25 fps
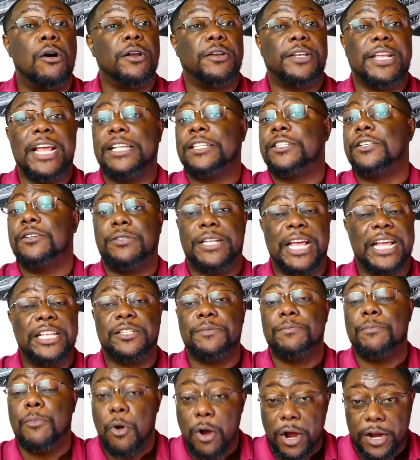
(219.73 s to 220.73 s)

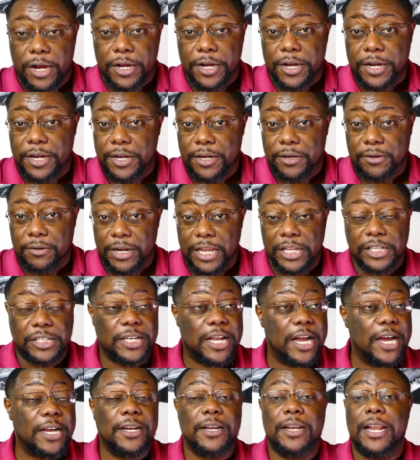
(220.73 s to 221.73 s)
that's marketing. That's
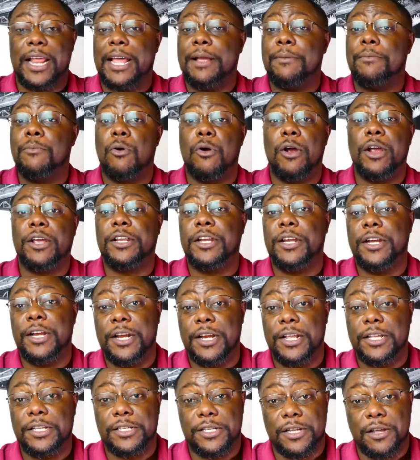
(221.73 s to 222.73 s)
kind of like marketing
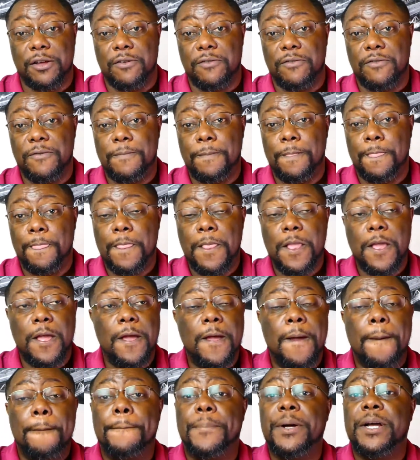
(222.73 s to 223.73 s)
in itself.
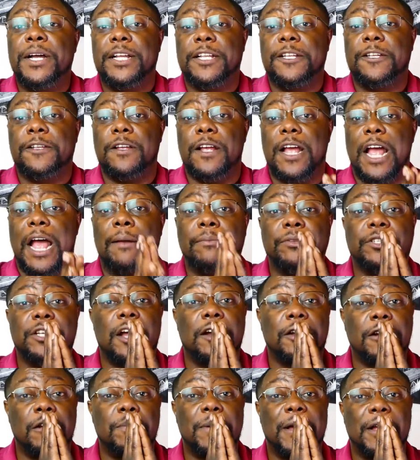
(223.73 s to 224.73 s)
But I'm
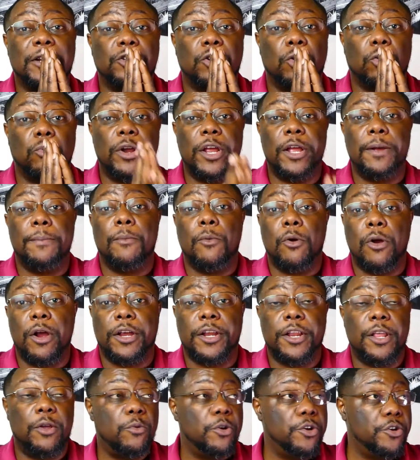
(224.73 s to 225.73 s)
talking about direct
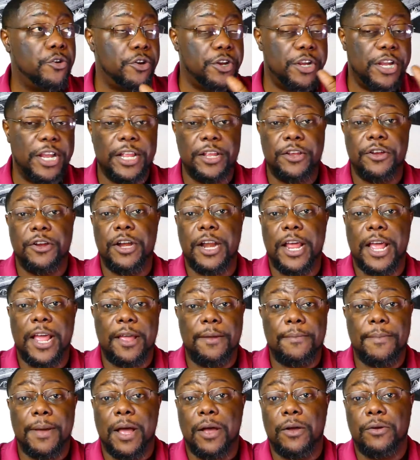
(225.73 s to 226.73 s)
marketing where you're getting your
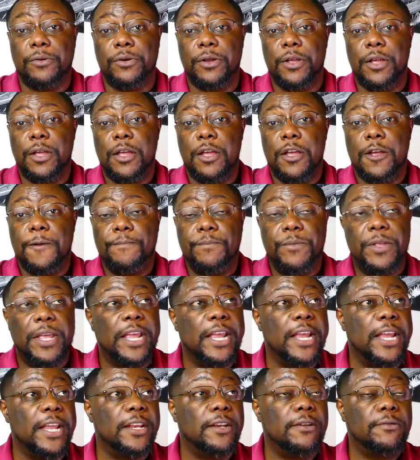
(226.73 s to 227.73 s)
name out.
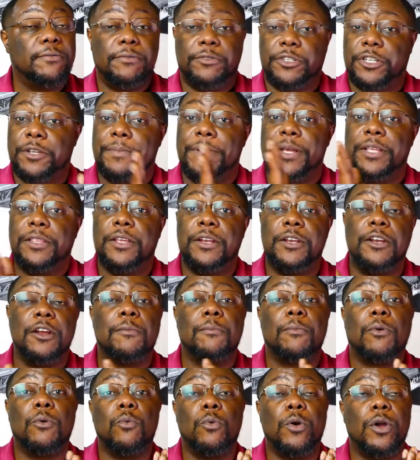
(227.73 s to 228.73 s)
And to me, the
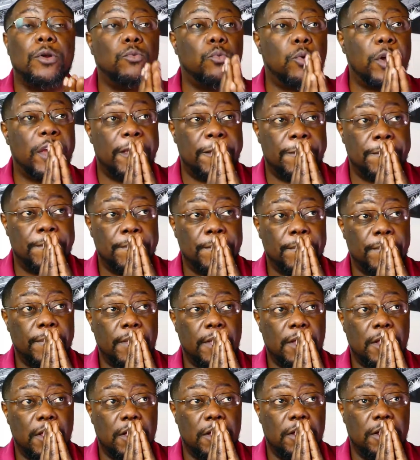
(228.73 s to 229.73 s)
number one way,
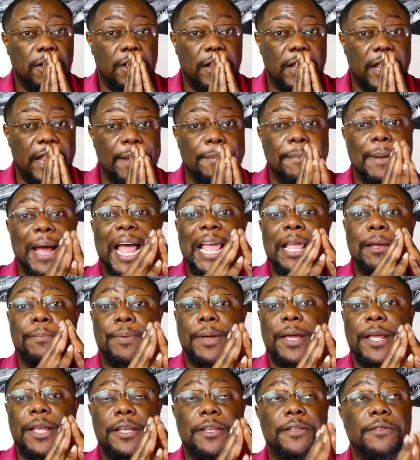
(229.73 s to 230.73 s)
in my
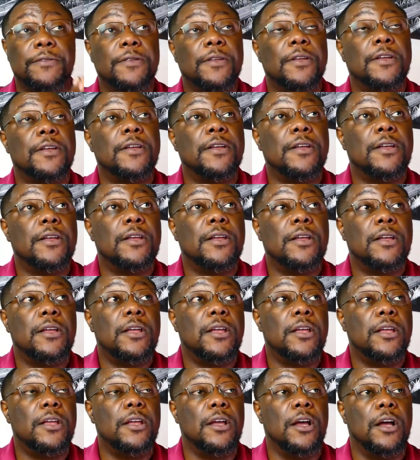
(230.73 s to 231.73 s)
opinion,
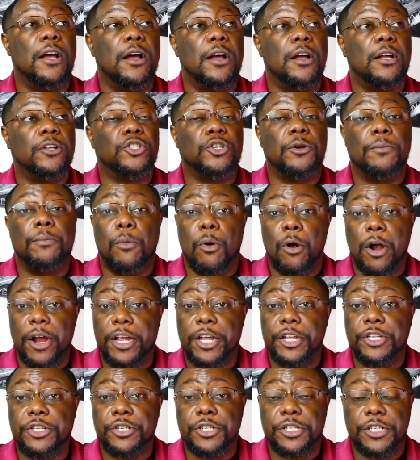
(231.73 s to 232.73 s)
to
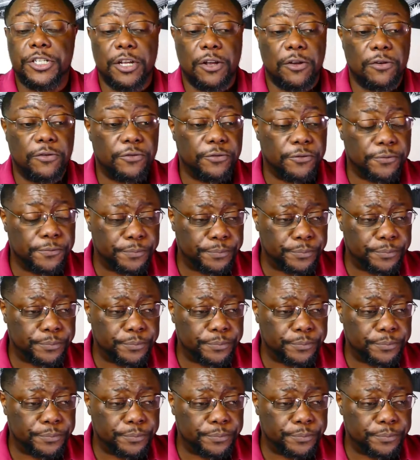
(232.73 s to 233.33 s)
market yourself